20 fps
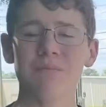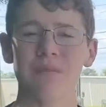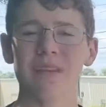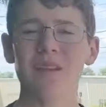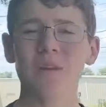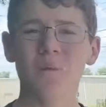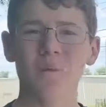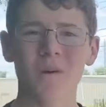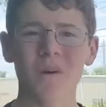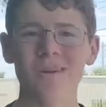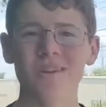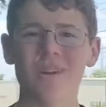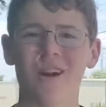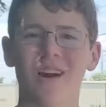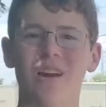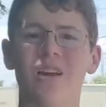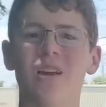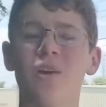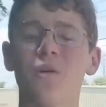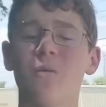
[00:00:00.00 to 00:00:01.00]
being worked
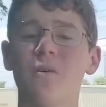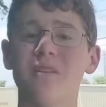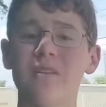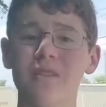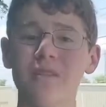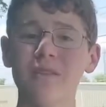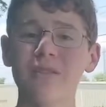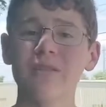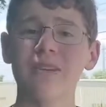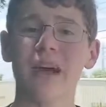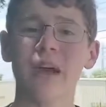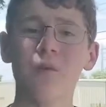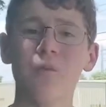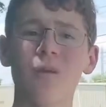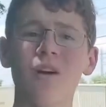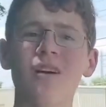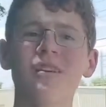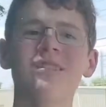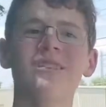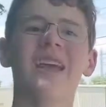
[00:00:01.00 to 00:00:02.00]
on with new
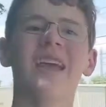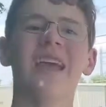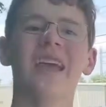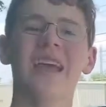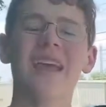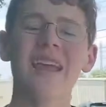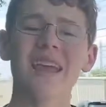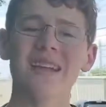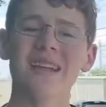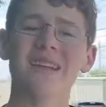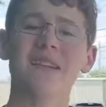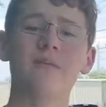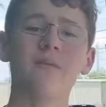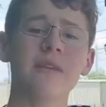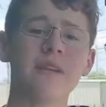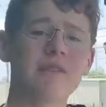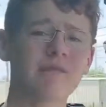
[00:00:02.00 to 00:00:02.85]
sidewalks, and it's being